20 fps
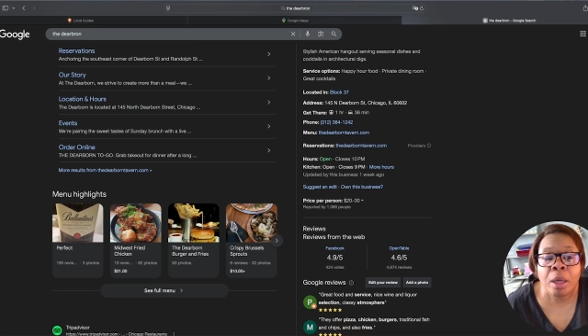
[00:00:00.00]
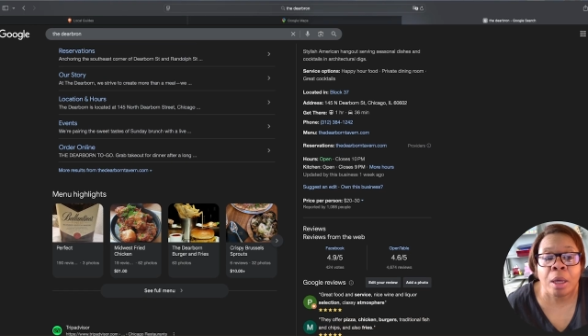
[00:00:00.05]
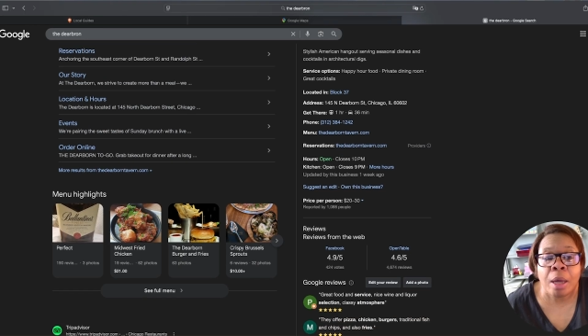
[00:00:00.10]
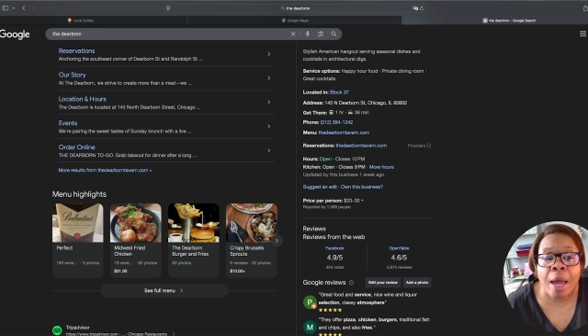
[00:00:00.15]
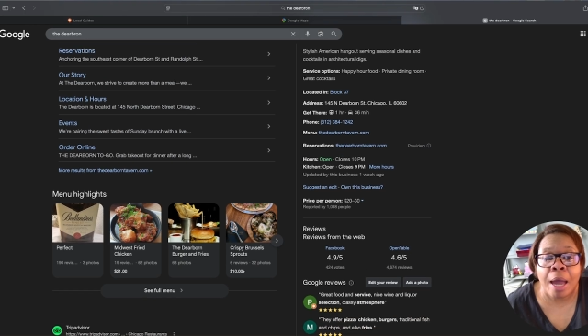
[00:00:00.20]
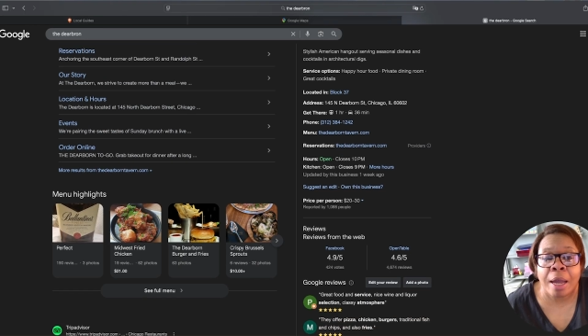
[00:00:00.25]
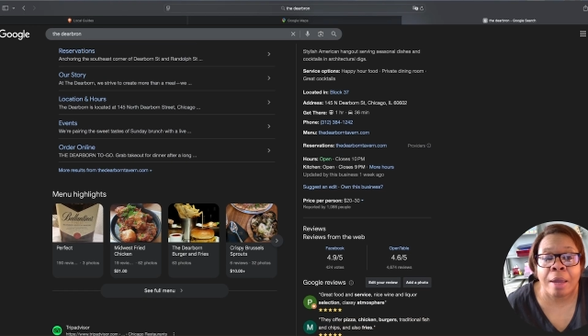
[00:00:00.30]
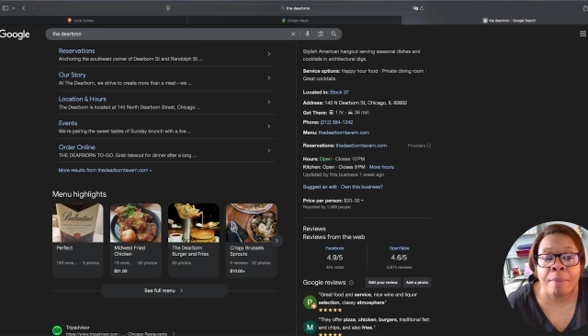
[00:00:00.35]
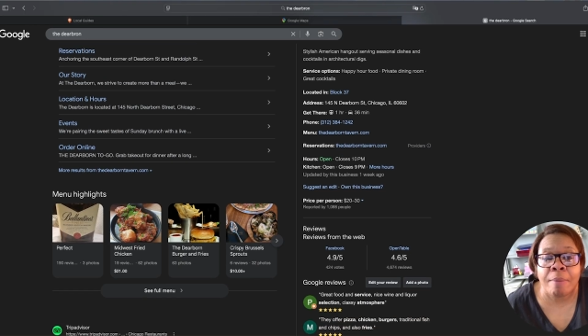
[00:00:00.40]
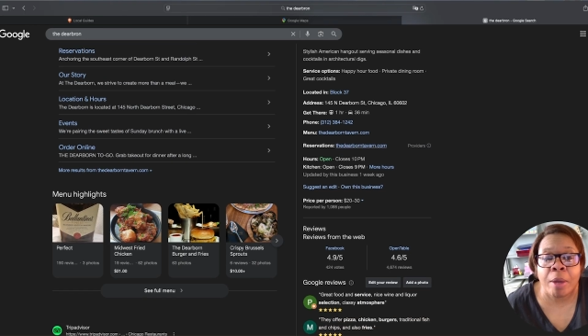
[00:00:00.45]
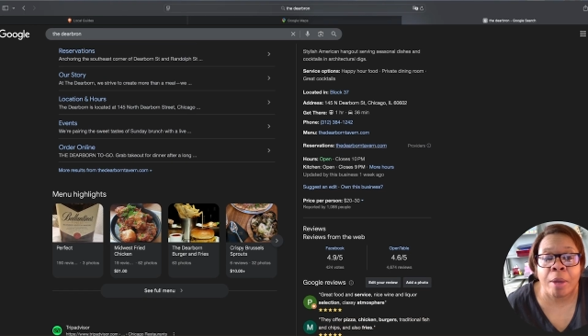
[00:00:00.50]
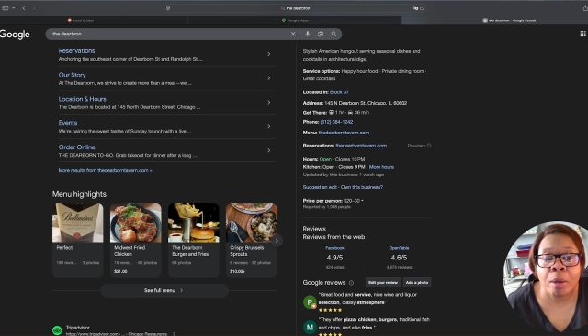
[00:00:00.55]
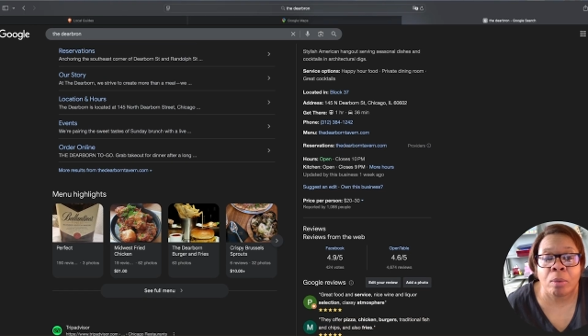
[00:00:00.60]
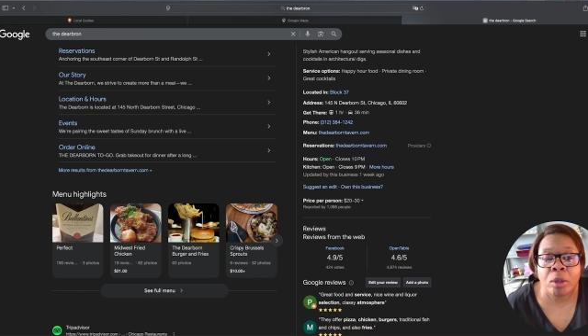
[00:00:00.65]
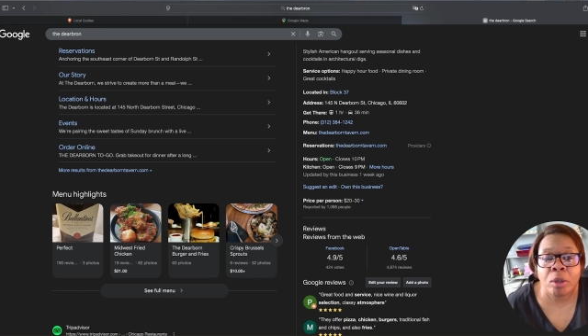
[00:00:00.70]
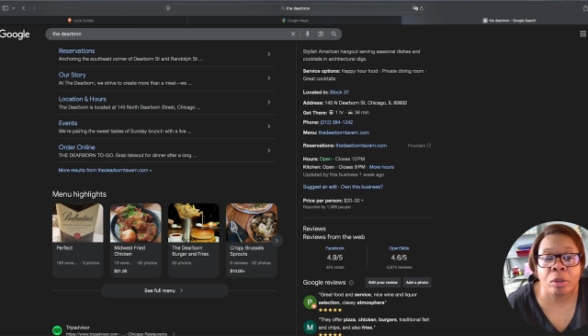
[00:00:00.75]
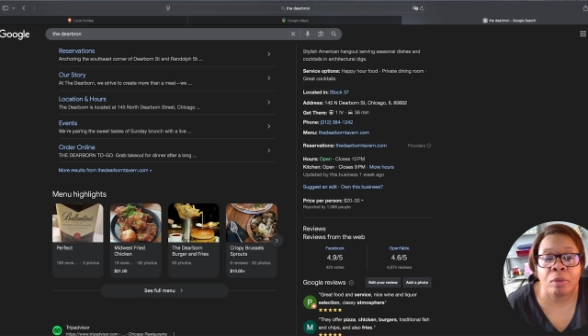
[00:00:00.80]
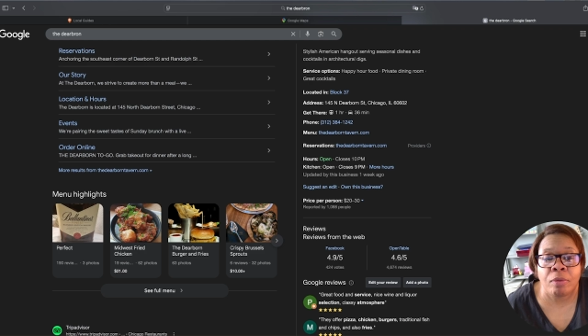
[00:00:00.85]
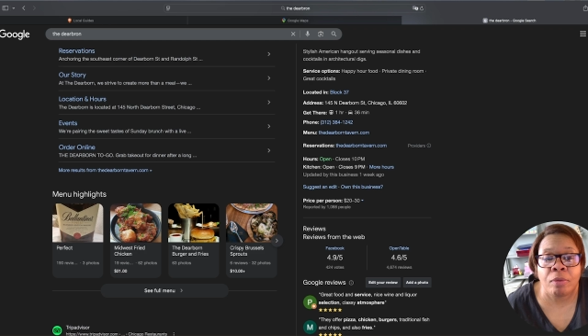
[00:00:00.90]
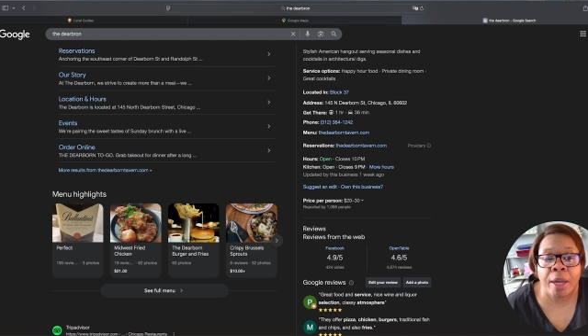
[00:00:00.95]
I can make
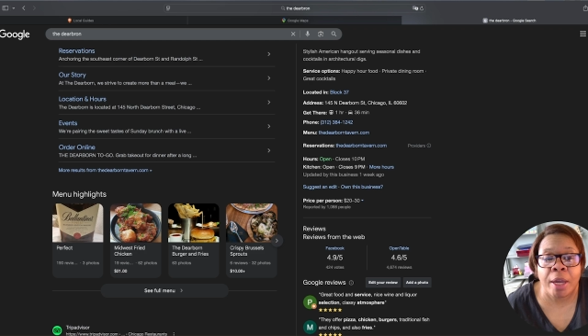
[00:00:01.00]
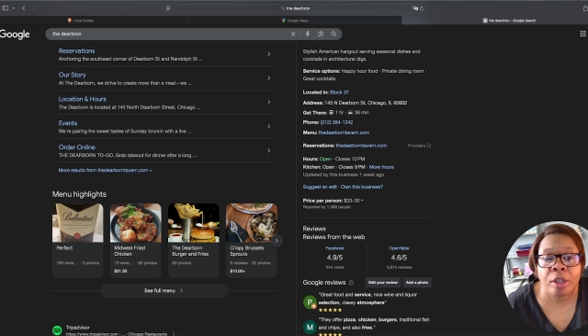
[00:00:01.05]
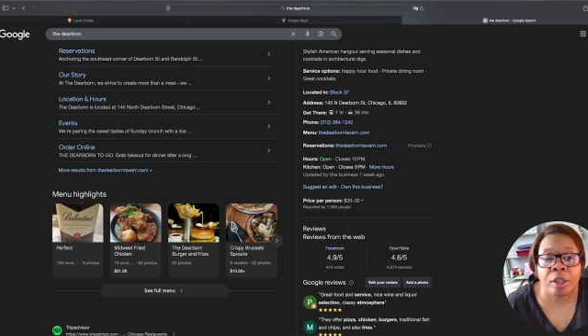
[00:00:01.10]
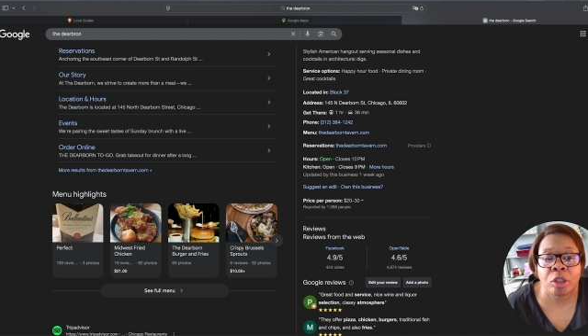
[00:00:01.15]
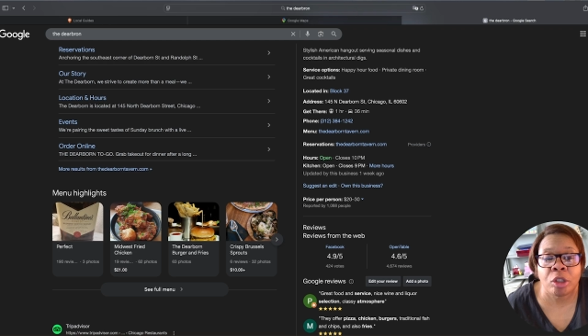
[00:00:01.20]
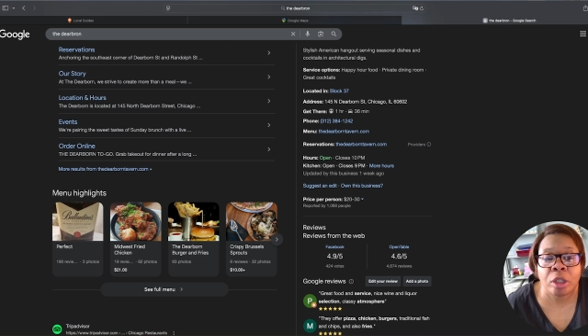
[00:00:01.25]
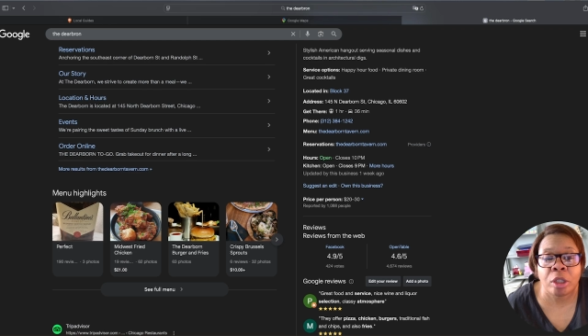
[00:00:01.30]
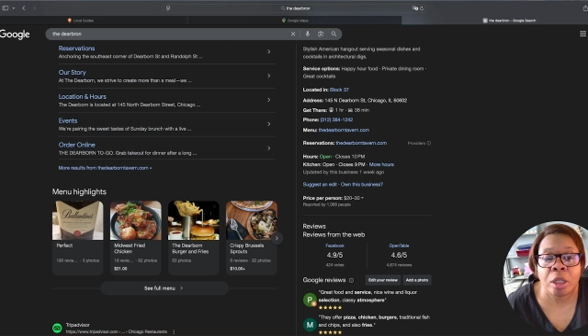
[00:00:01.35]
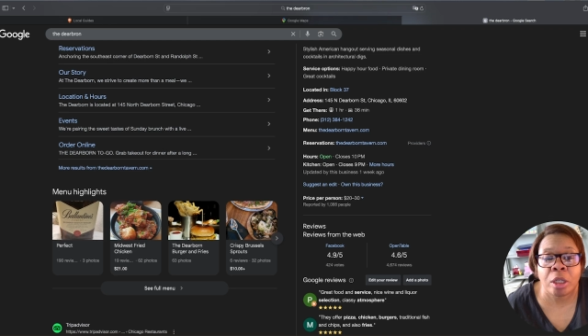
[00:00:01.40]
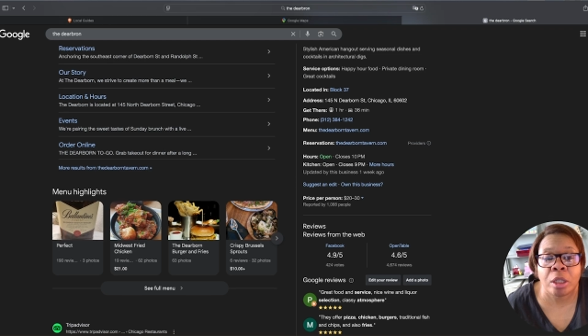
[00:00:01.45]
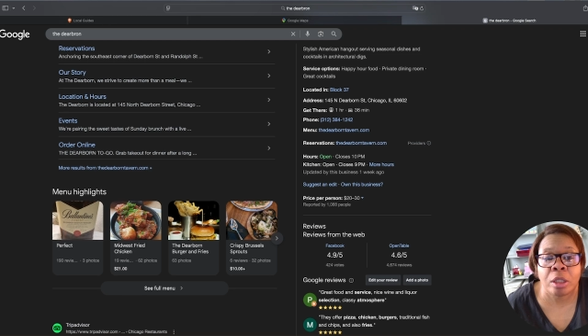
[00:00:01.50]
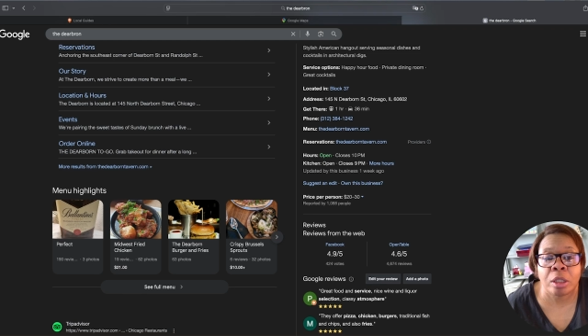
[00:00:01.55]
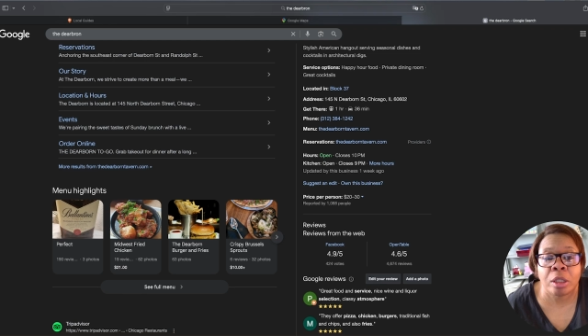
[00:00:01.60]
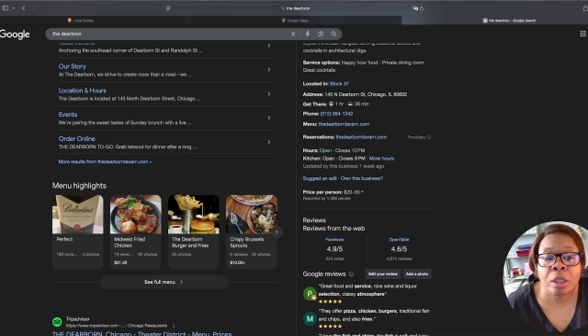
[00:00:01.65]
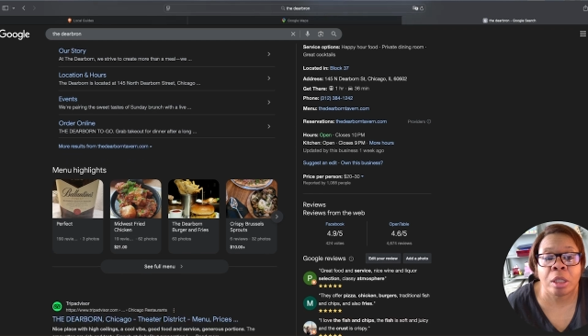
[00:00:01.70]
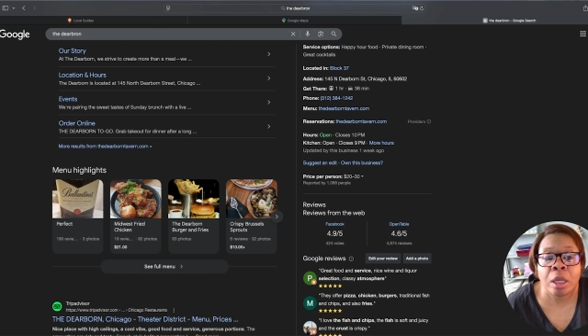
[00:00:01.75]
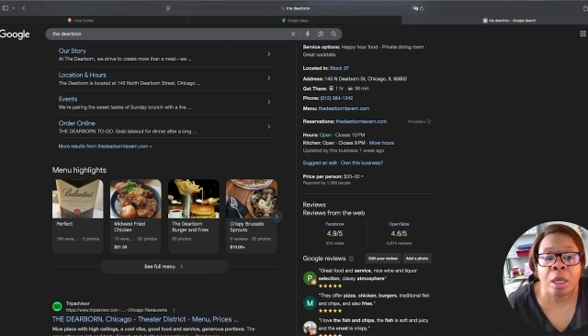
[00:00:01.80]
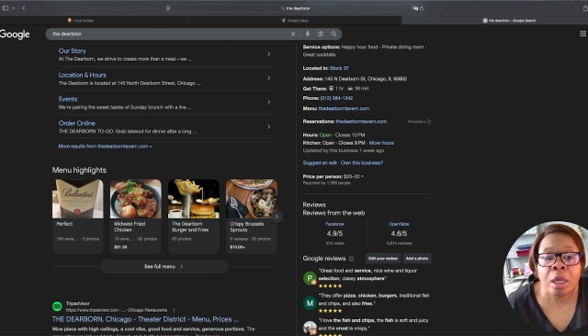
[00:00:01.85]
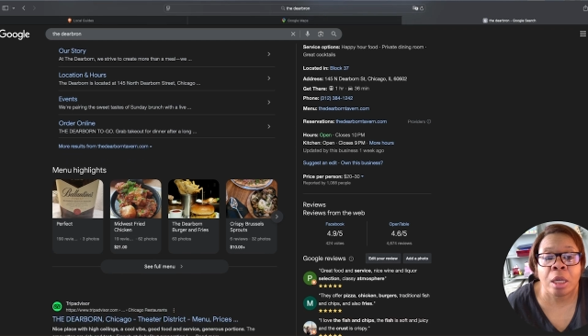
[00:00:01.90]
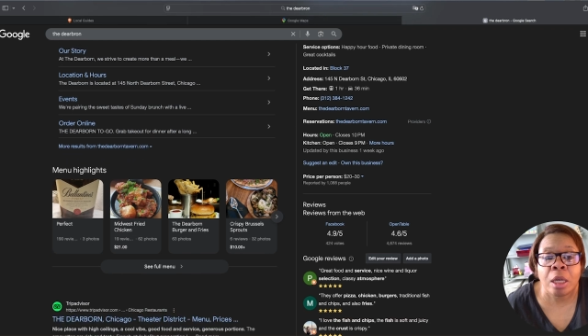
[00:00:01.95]
reservations.